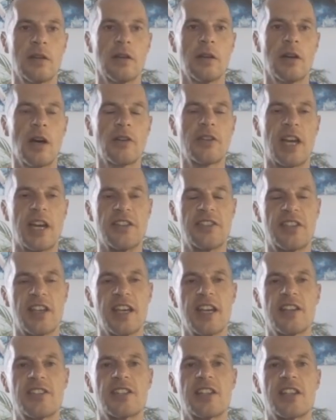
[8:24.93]
Okay, so
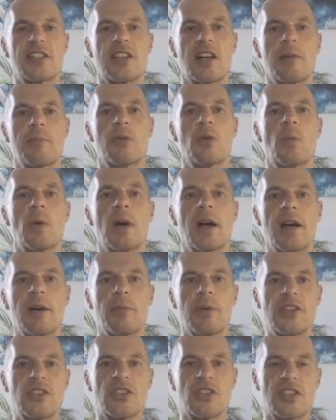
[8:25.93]
here's an example where
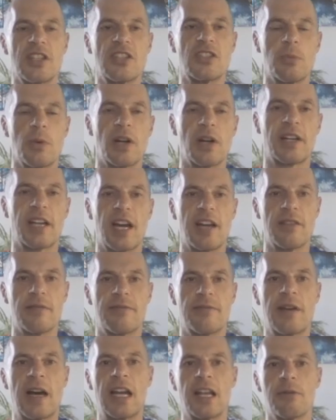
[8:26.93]
we just need to work out the
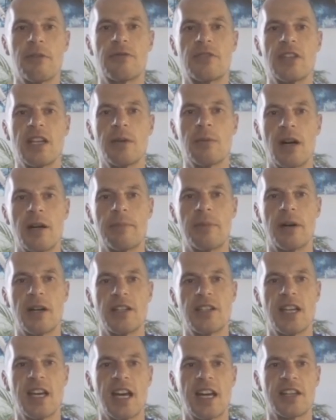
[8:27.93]
value of dy by
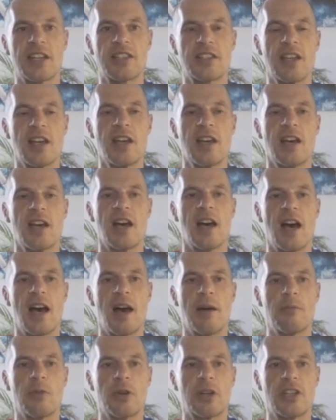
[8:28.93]
dx.
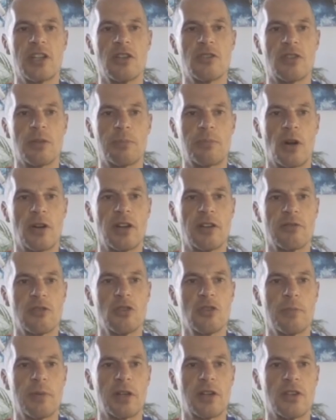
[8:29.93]
We're going to use the product
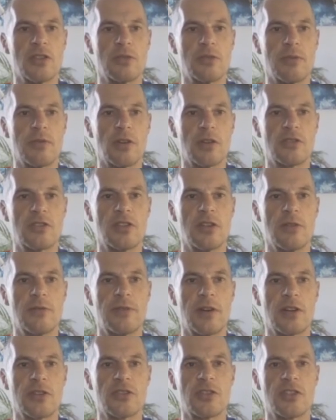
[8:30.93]
rule because we've got two
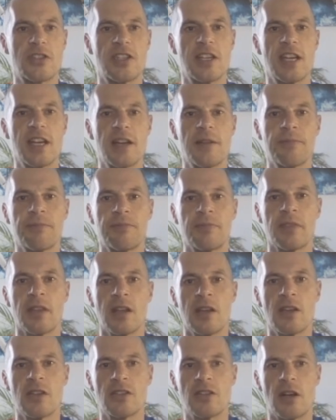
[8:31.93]
functions here.
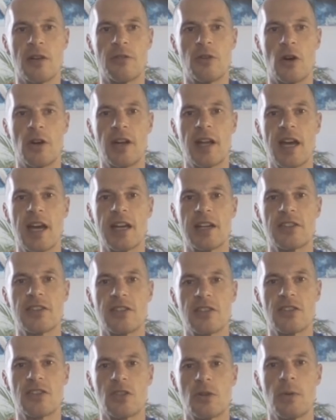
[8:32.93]
So I've got an x
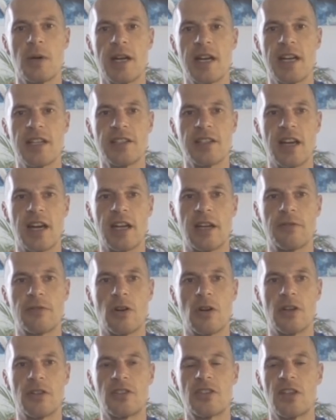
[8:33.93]
squared and I've
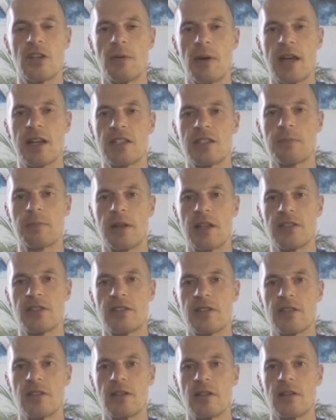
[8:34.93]
got a 2x
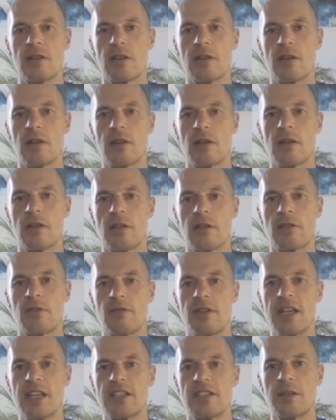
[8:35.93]
plus
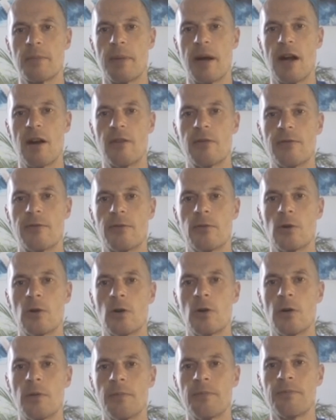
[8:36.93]
3 to the power of 4.